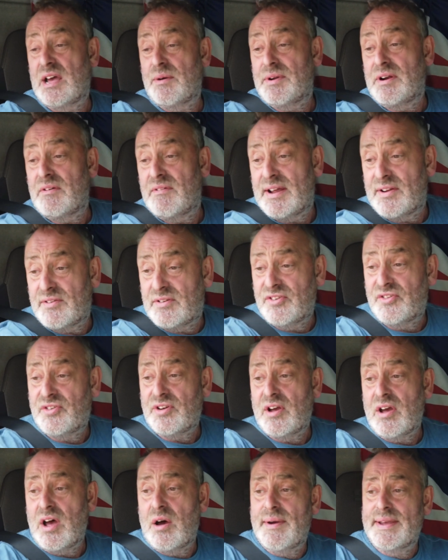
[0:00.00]
no one around
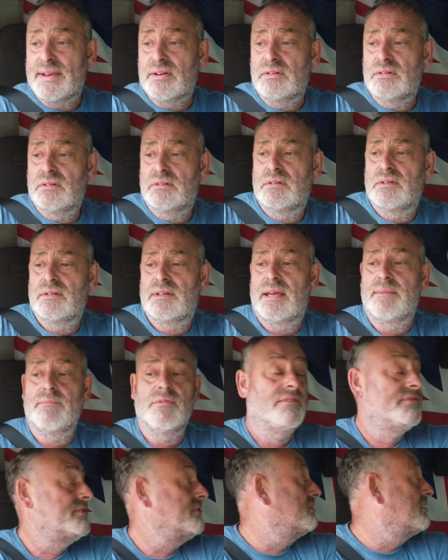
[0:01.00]
to Oh, wait,
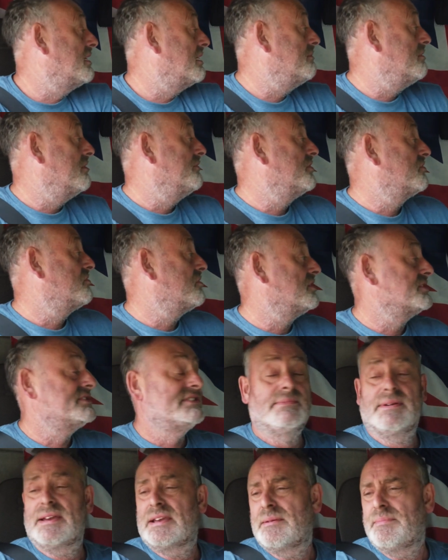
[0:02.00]
I the
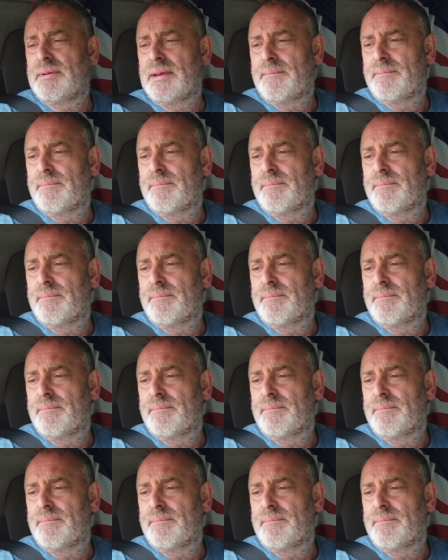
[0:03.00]
transit back a